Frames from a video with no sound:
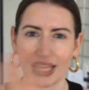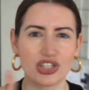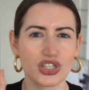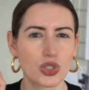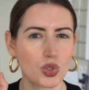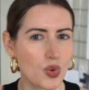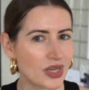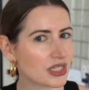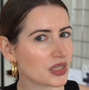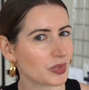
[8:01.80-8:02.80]
and just
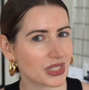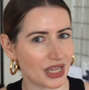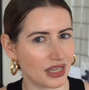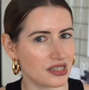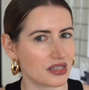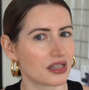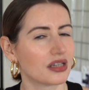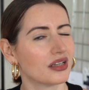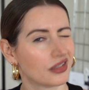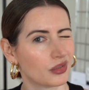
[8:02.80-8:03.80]
20%
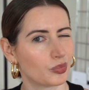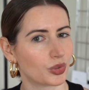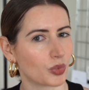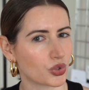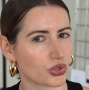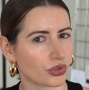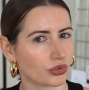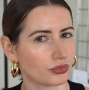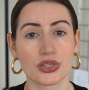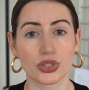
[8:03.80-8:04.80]
promotional.
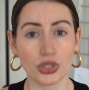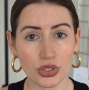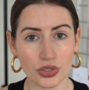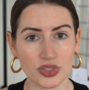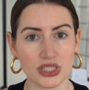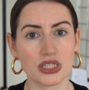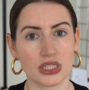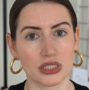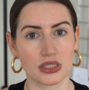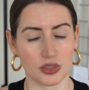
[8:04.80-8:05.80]
So your content
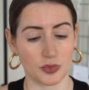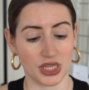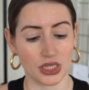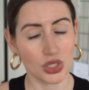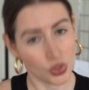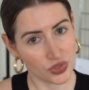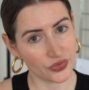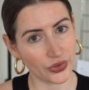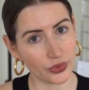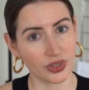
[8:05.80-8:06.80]
needs to be
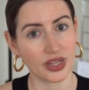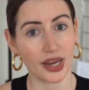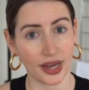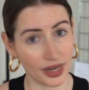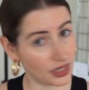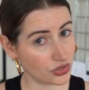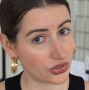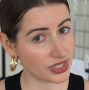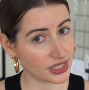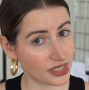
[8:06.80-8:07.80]
useful,
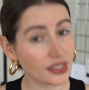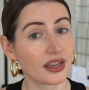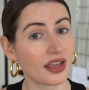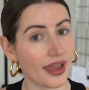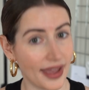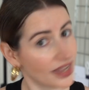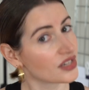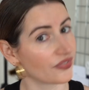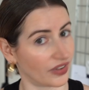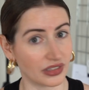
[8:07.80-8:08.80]
interesting, and
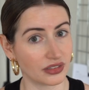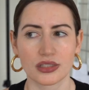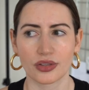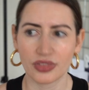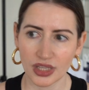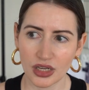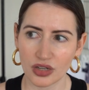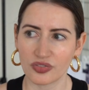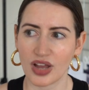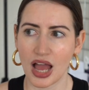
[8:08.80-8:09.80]
fun. So think
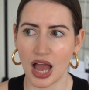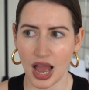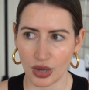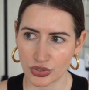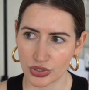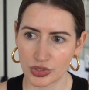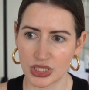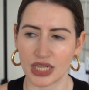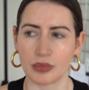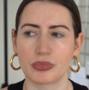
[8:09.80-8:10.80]
of how-to
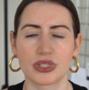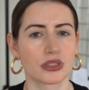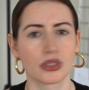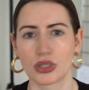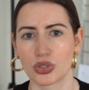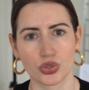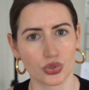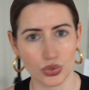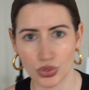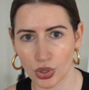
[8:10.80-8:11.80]
tips,
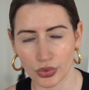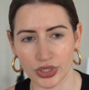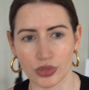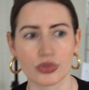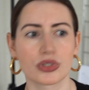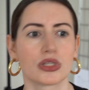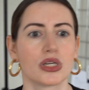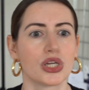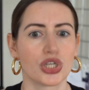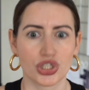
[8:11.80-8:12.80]
tutorials,
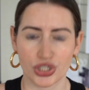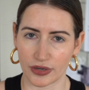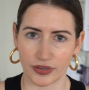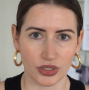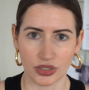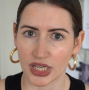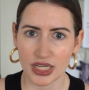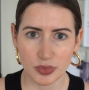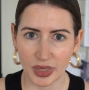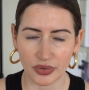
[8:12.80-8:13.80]
sharing your
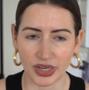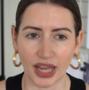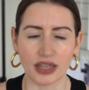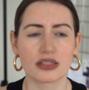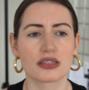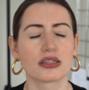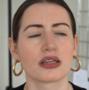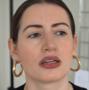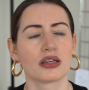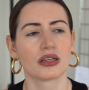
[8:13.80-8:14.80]

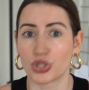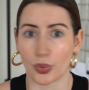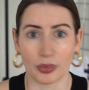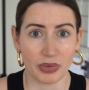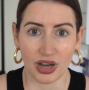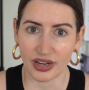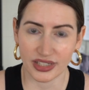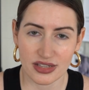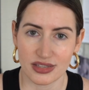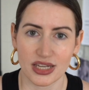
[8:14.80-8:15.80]
experience, showing behind
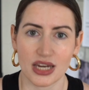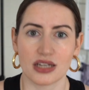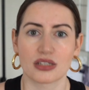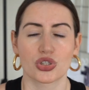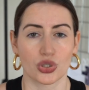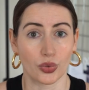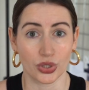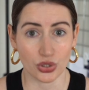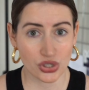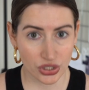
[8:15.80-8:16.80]
the scenes, showing
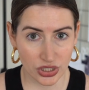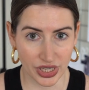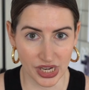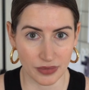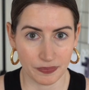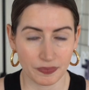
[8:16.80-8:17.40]
your journey,